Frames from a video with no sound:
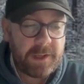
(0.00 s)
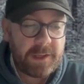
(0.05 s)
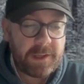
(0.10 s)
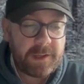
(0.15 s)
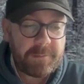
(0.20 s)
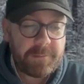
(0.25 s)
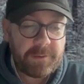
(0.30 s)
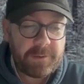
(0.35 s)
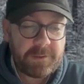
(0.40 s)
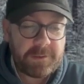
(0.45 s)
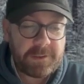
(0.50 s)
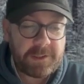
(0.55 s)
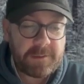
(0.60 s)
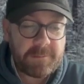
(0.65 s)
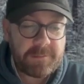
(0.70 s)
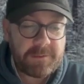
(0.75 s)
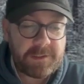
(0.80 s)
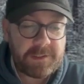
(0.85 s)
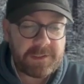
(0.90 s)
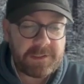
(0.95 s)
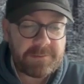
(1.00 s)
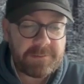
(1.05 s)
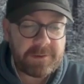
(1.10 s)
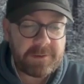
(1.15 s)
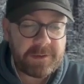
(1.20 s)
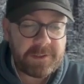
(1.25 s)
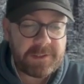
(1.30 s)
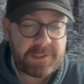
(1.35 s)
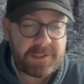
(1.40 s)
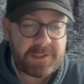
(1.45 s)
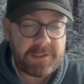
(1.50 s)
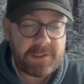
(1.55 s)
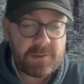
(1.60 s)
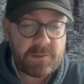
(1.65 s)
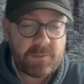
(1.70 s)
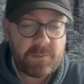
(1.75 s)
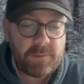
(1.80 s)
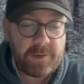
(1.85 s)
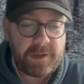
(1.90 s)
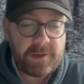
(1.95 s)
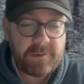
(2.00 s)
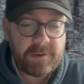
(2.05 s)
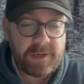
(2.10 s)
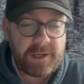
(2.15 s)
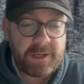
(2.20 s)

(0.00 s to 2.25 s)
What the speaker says: They pulled up, dispirited, weary